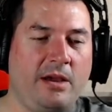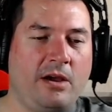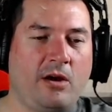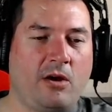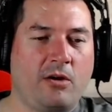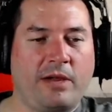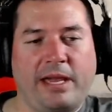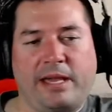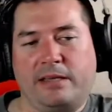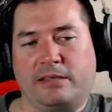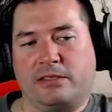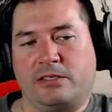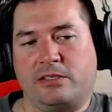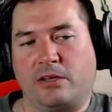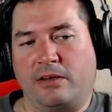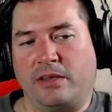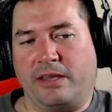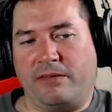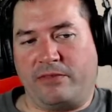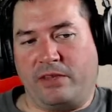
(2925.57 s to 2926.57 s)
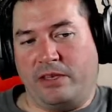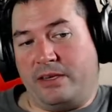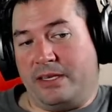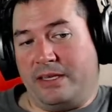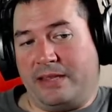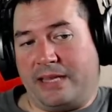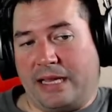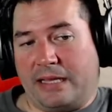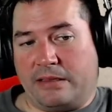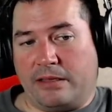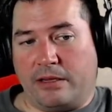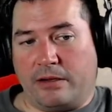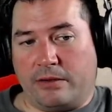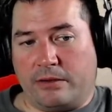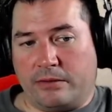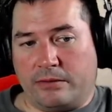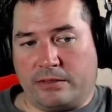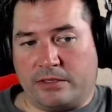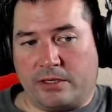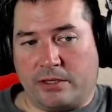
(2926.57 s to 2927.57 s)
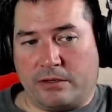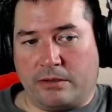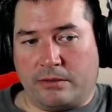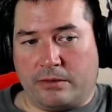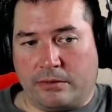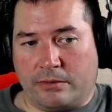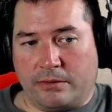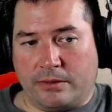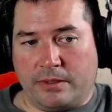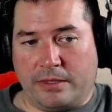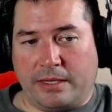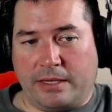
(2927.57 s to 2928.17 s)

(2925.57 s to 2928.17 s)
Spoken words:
Okay, so if you did that though, so